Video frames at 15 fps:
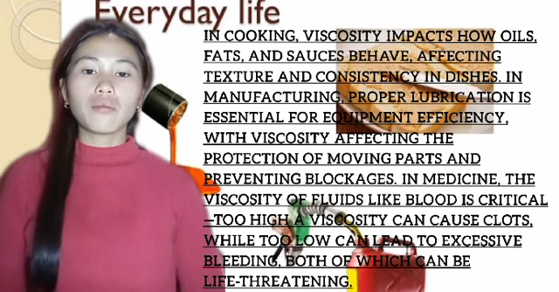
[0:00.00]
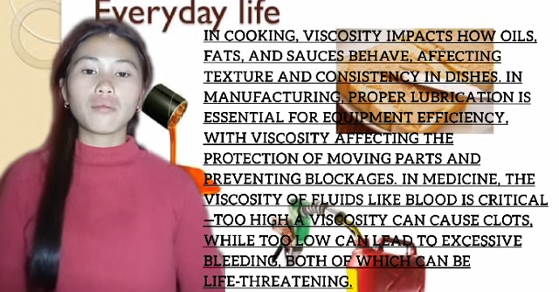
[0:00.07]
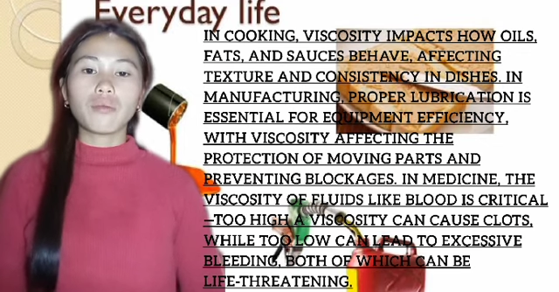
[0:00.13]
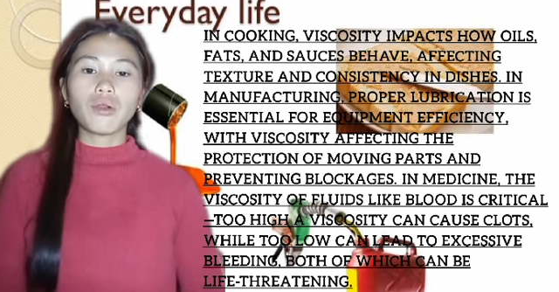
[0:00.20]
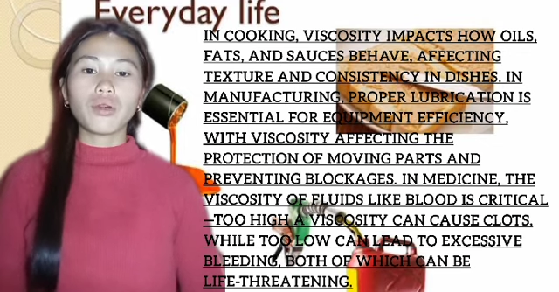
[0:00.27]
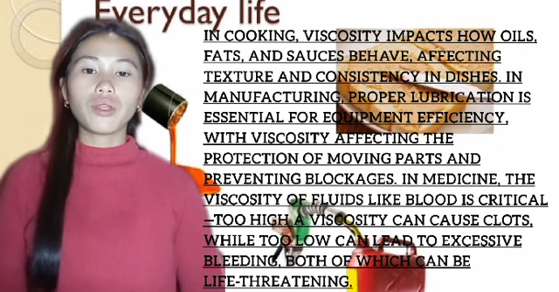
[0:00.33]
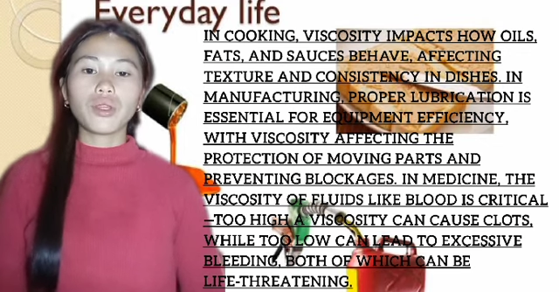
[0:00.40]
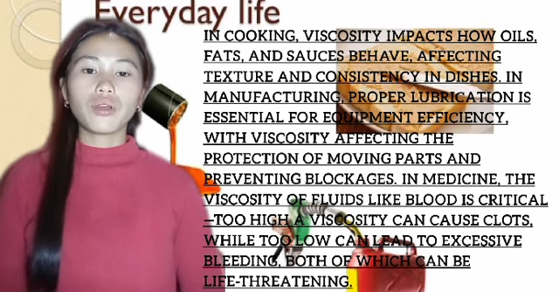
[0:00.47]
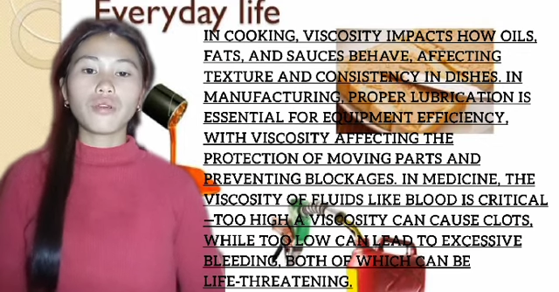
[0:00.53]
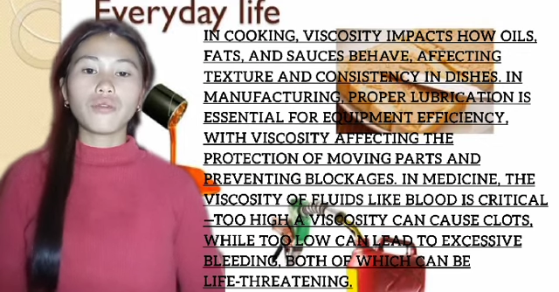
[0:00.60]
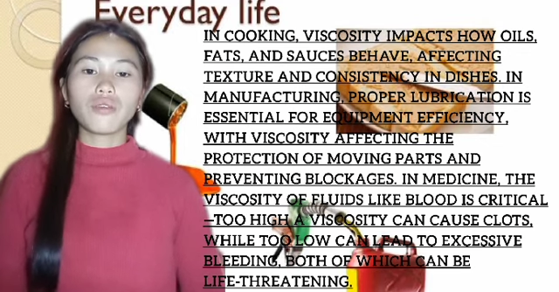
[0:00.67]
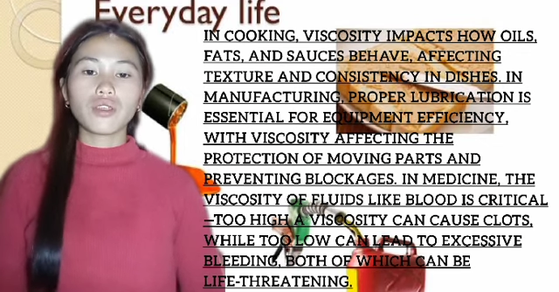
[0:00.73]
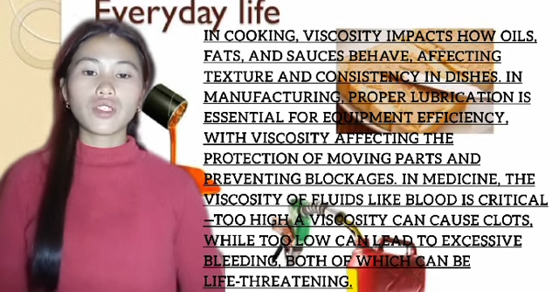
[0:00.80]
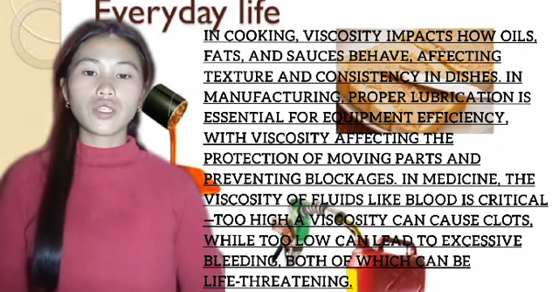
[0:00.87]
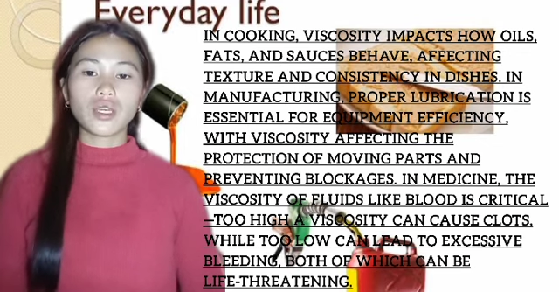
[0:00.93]
both of
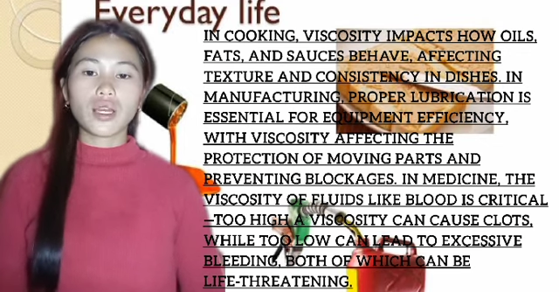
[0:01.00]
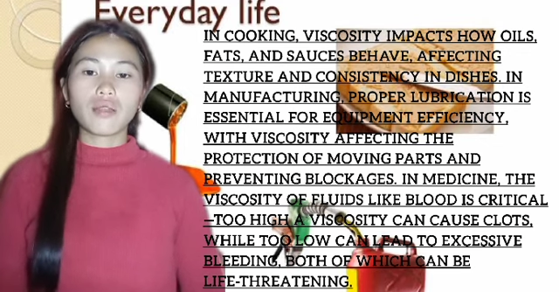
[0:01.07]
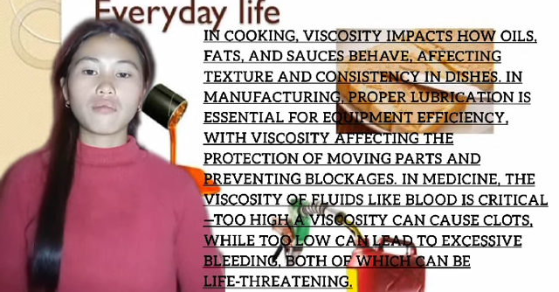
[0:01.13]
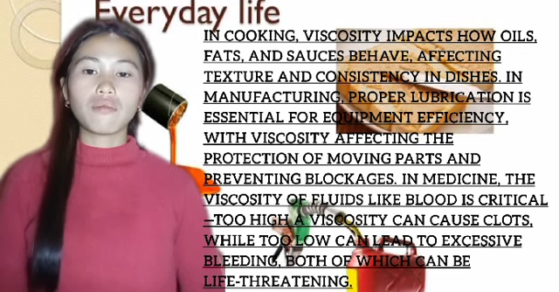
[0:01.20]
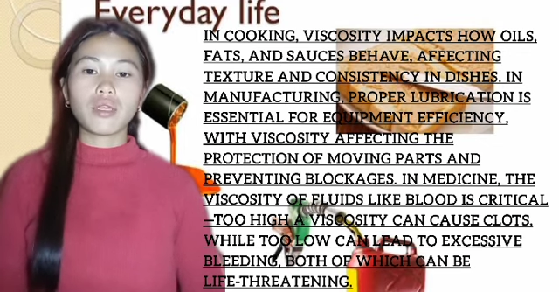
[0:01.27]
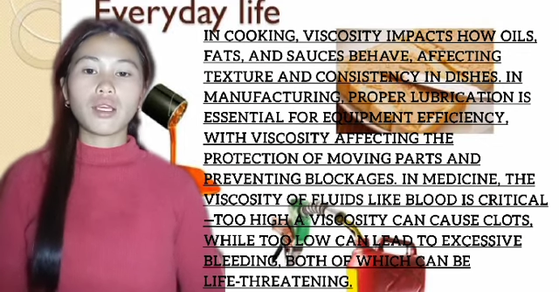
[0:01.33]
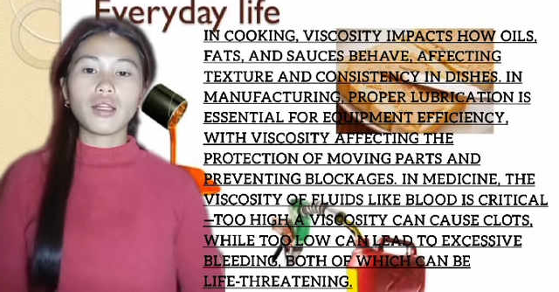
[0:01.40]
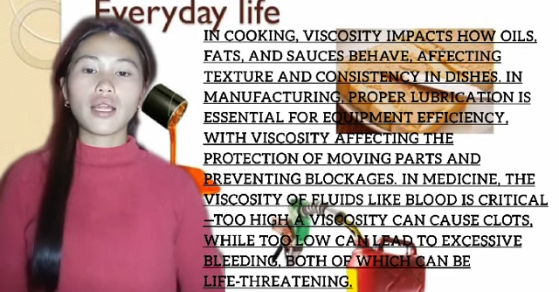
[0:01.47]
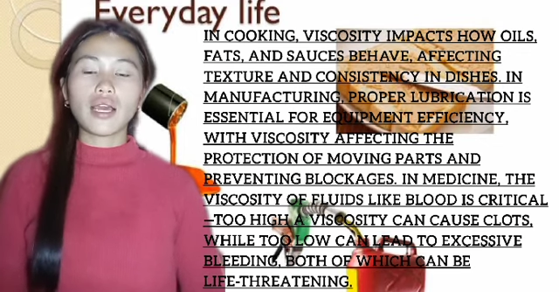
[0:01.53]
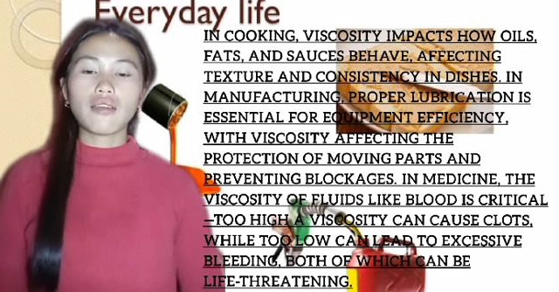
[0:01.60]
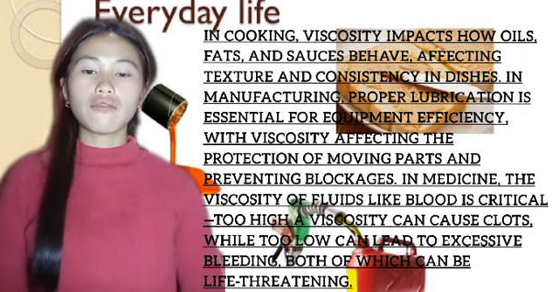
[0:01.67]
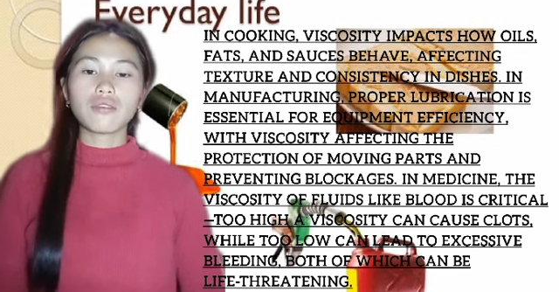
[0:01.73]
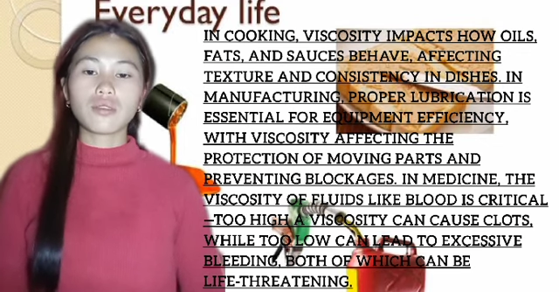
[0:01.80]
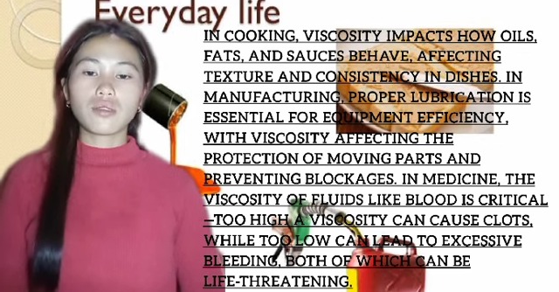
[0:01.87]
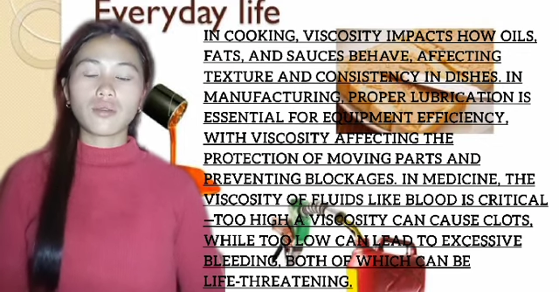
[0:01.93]
which can be
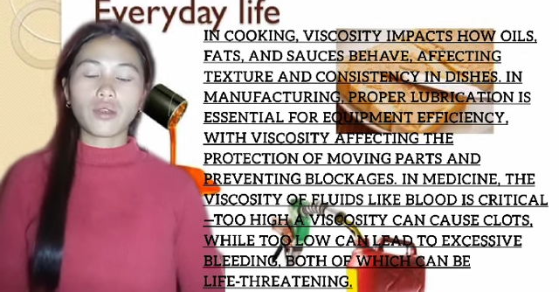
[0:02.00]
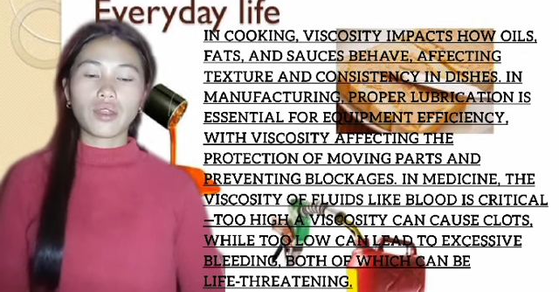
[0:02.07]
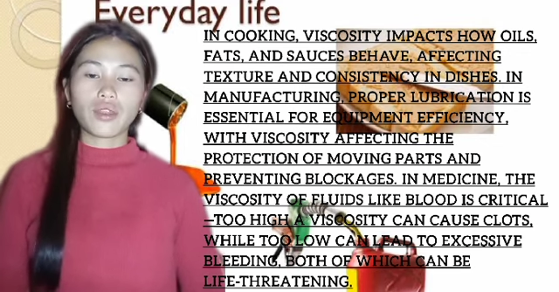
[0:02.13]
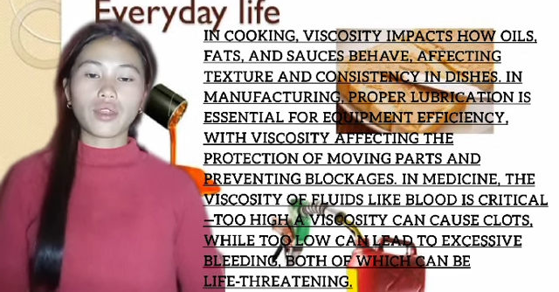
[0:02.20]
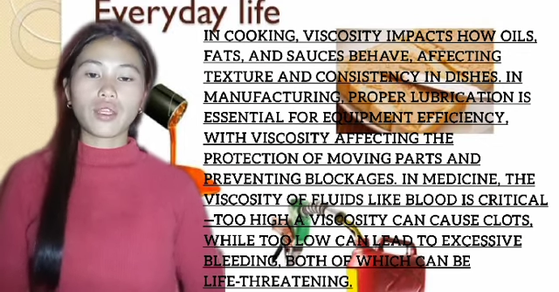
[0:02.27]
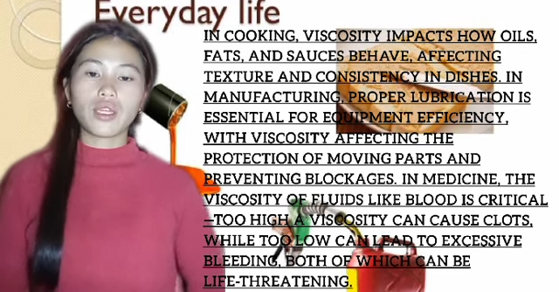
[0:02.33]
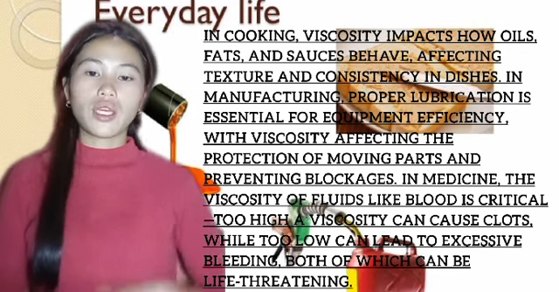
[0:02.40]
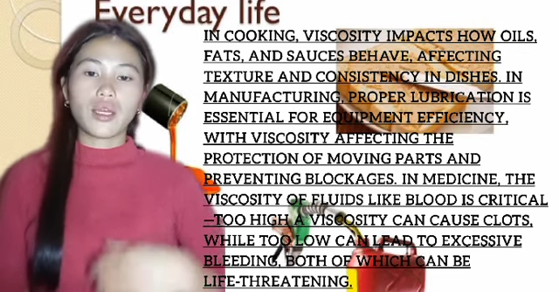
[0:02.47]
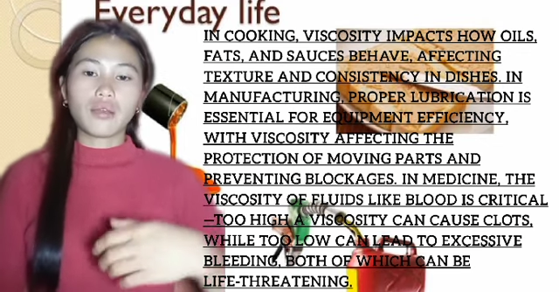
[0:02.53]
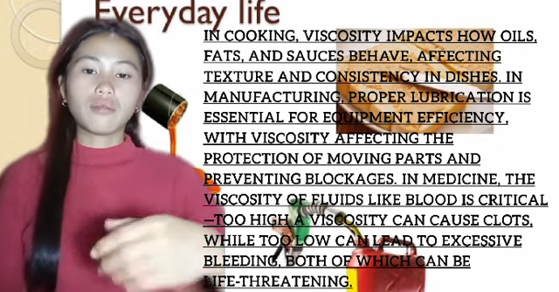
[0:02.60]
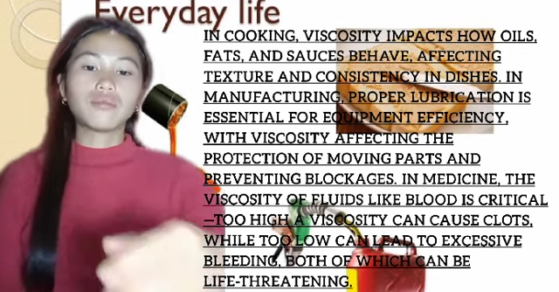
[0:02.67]
life-threatening.